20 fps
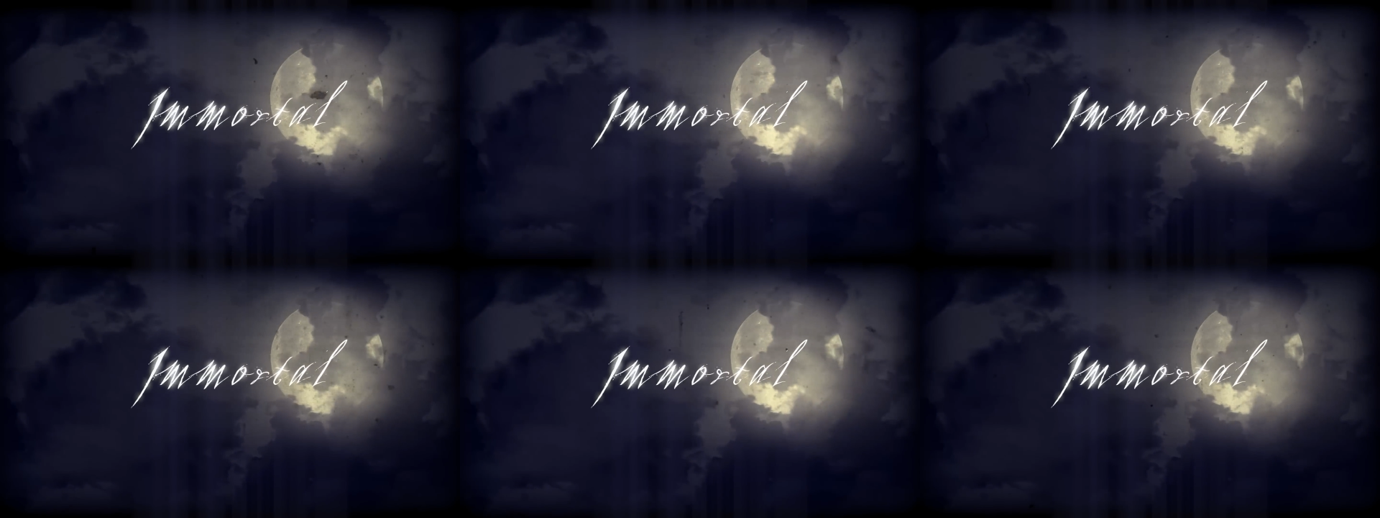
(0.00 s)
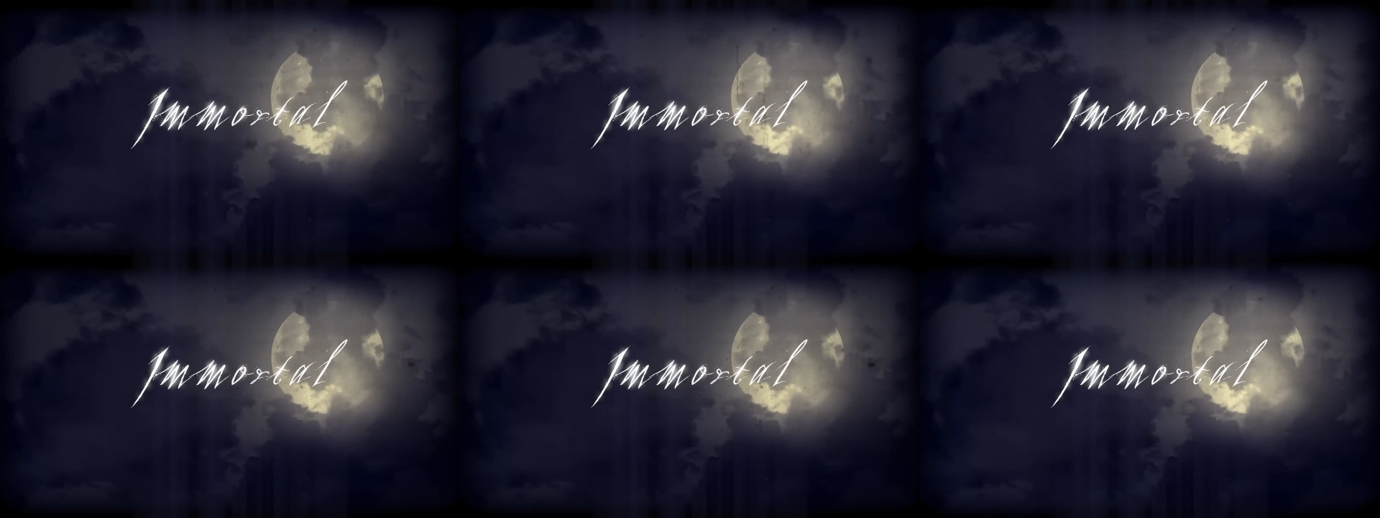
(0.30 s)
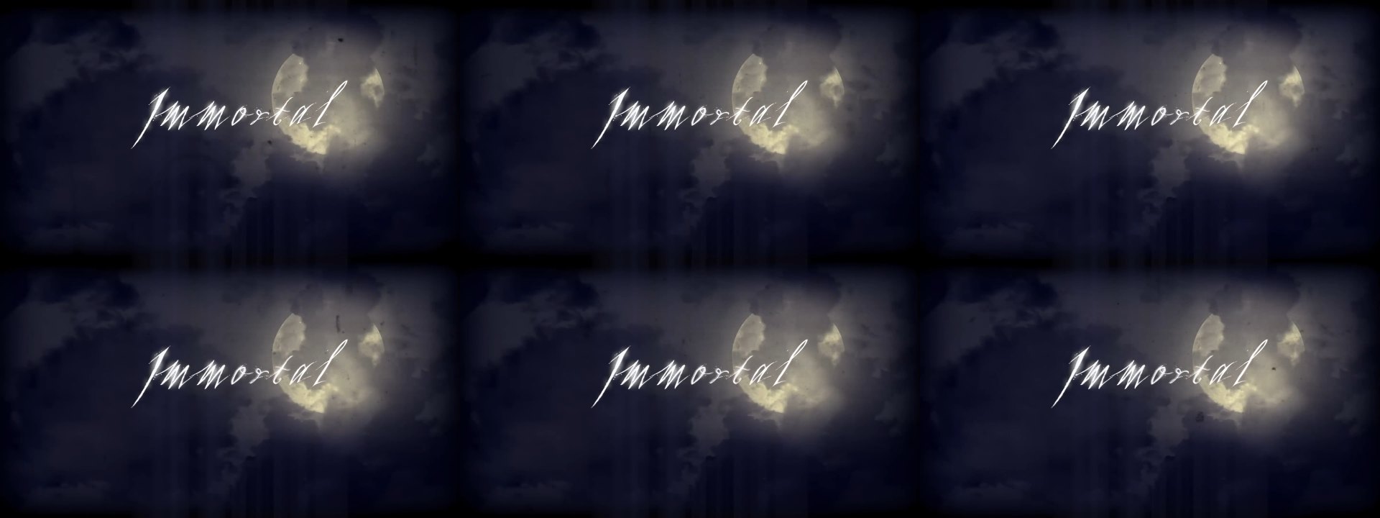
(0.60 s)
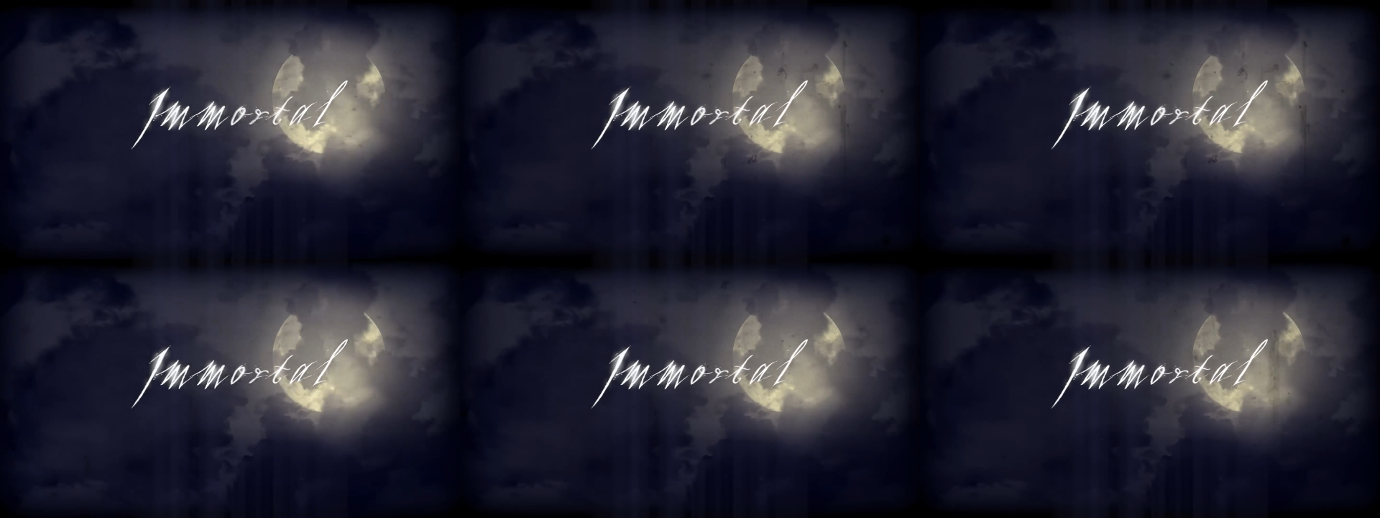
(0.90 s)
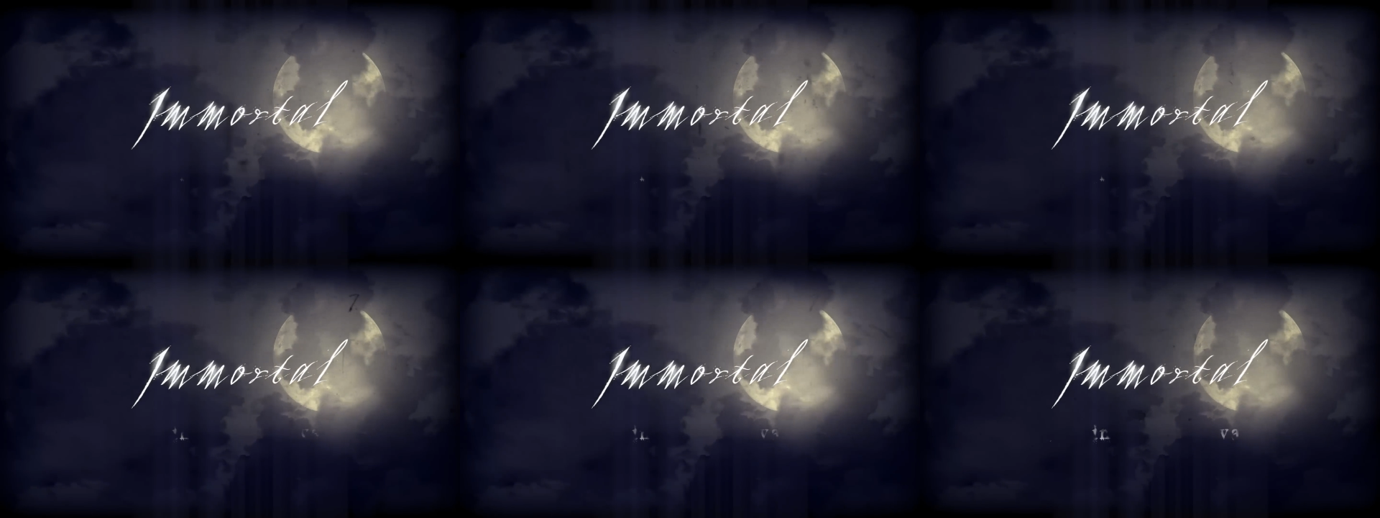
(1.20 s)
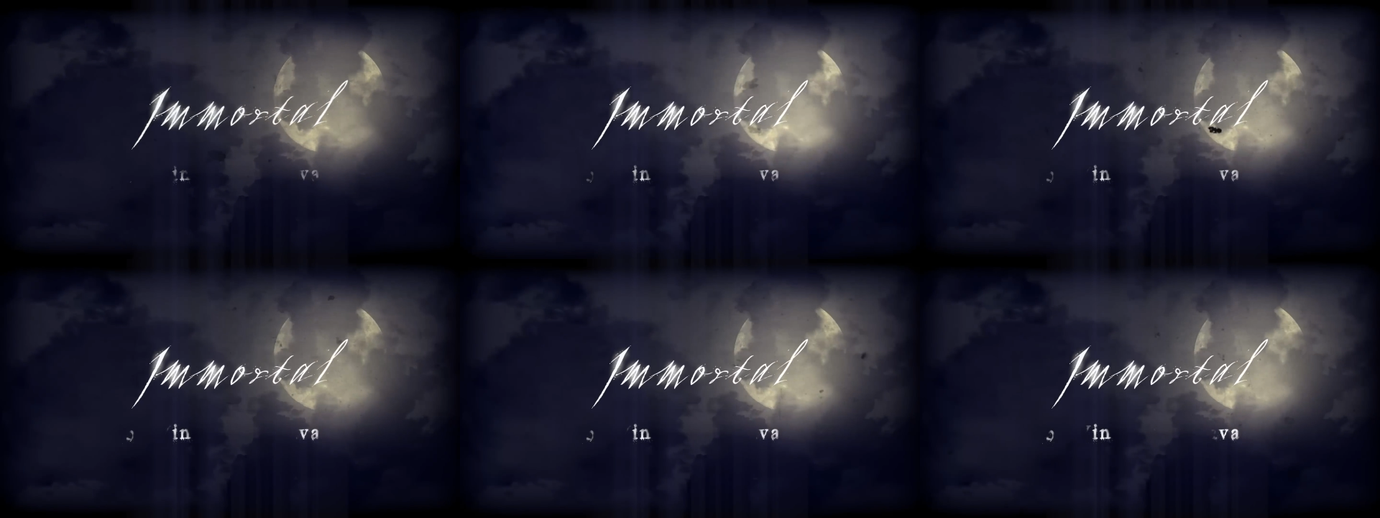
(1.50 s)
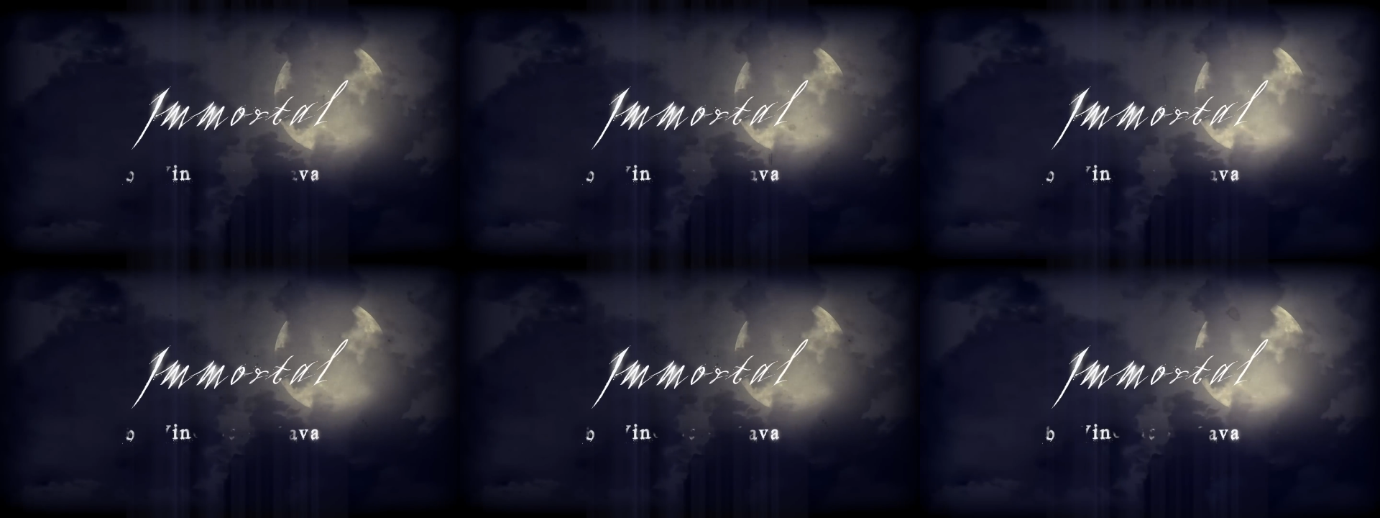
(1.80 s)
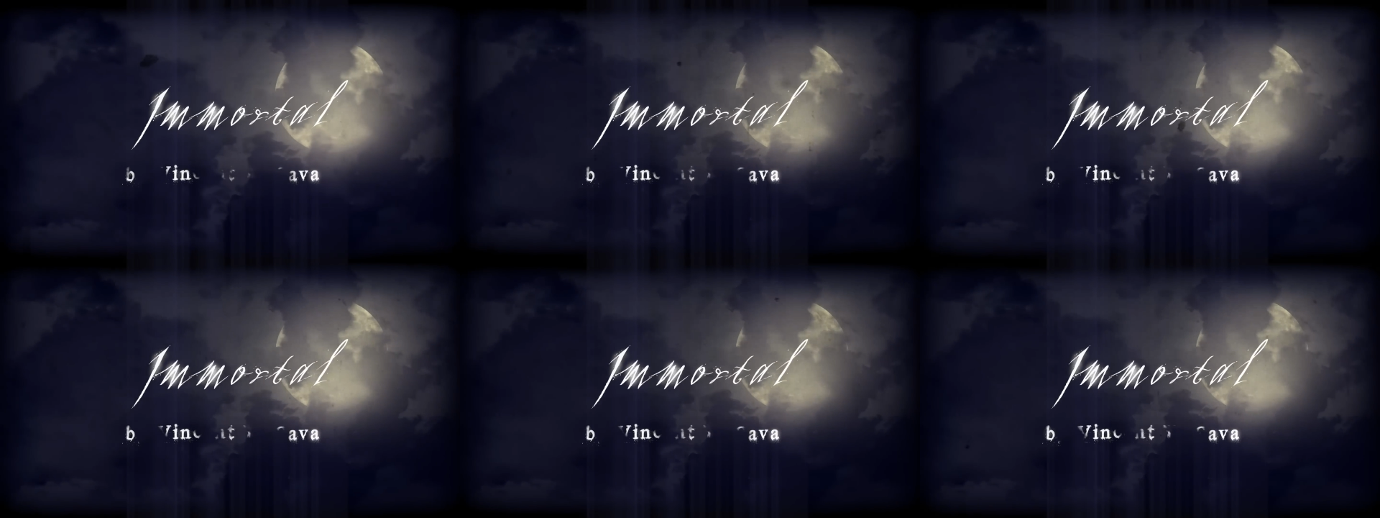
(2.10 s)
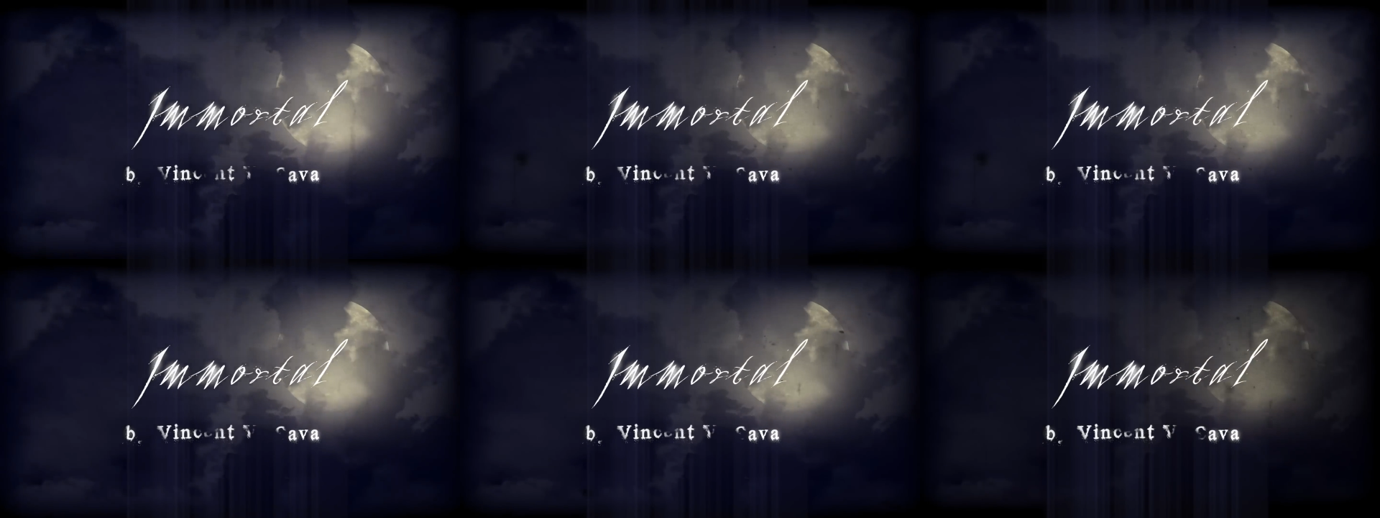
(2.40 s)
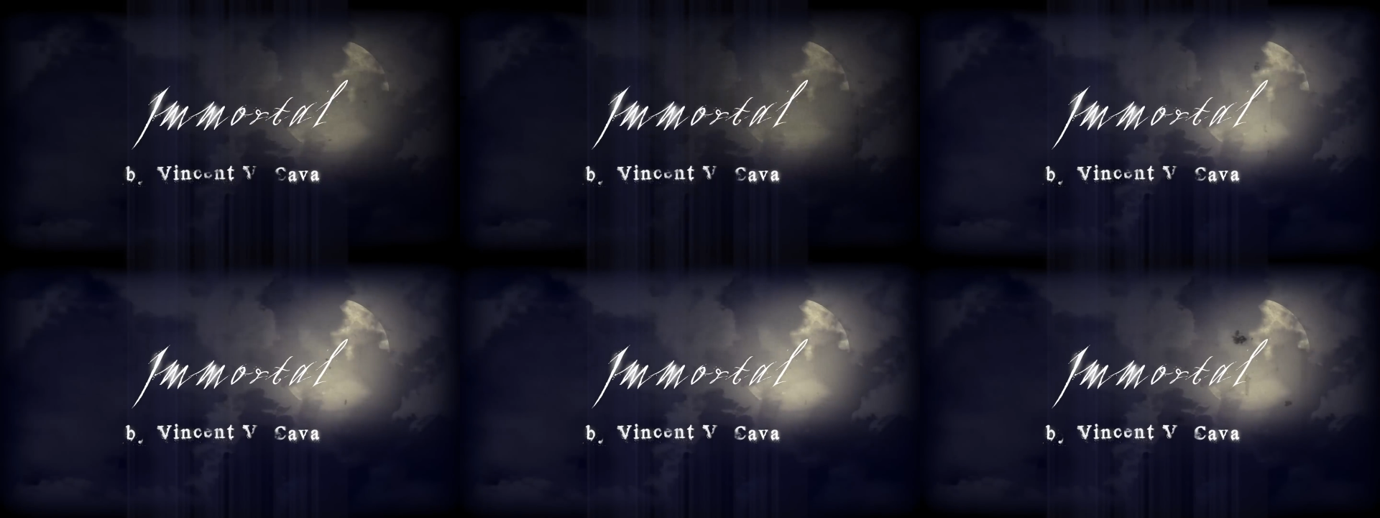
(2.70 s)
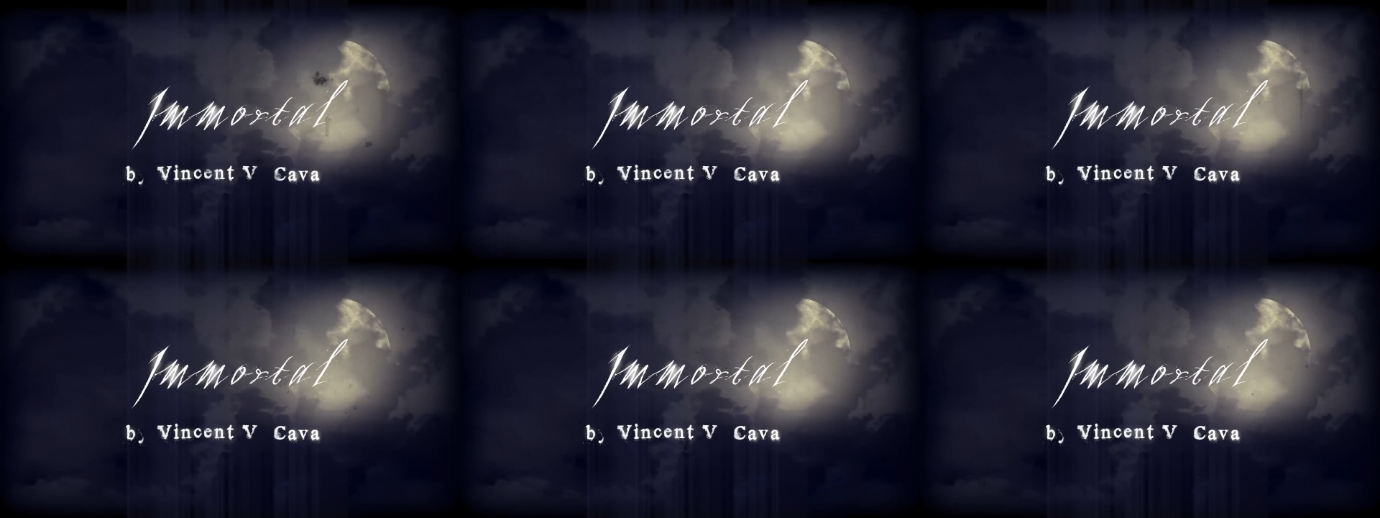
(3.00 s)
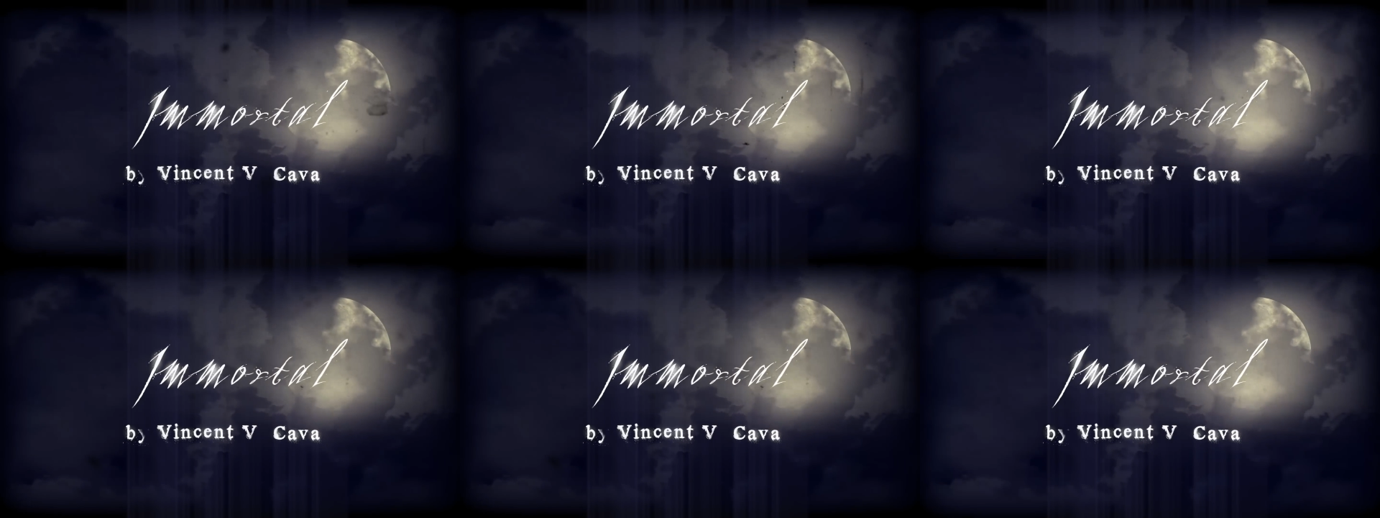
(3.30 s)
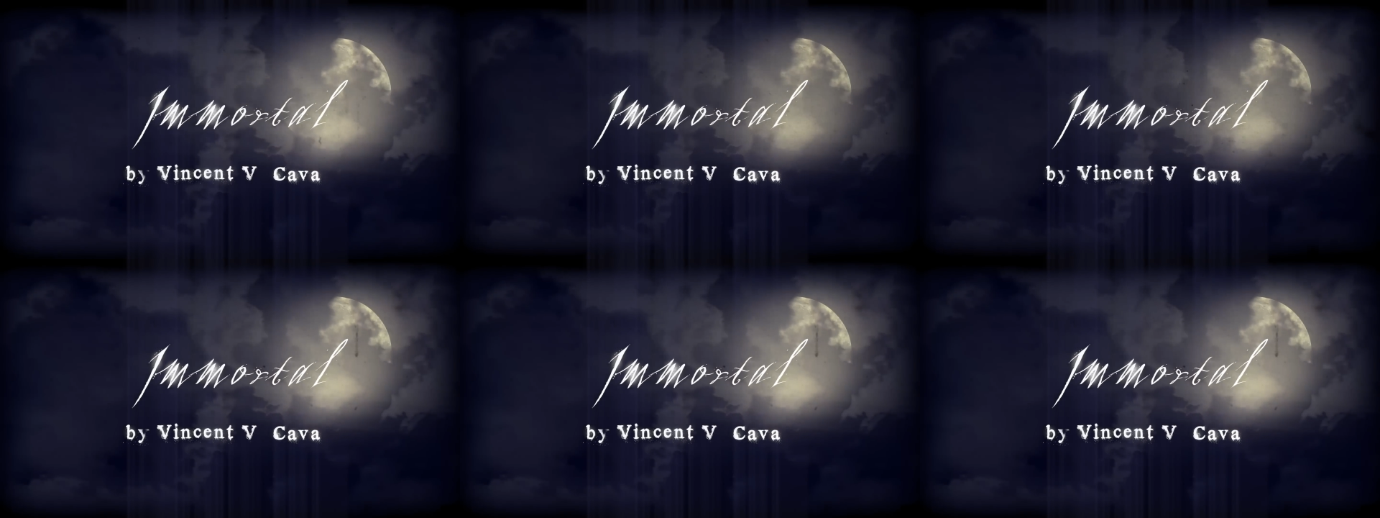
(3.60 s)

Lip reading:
[unreadable: no face in view]